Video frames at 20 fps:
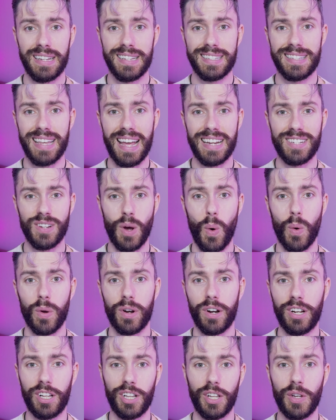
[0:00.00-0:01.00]
decided to
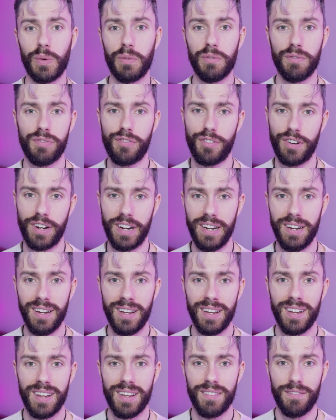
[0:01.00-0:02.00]
order gluten-free
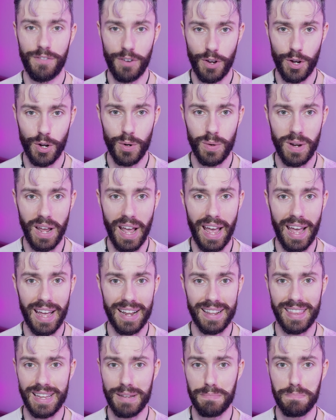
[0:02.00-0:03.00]
food,
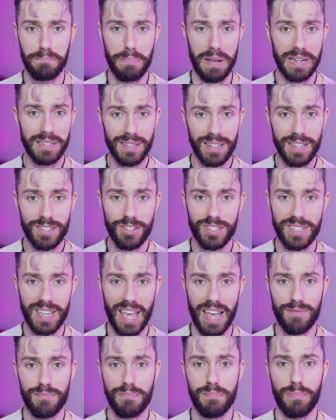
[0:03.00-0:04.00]
and they basically just
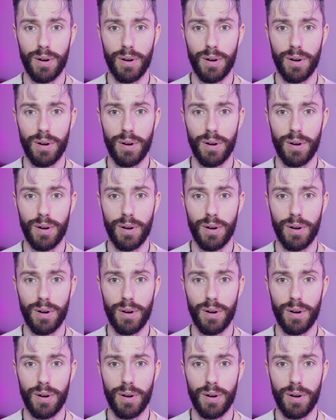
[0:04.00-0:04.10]
gave him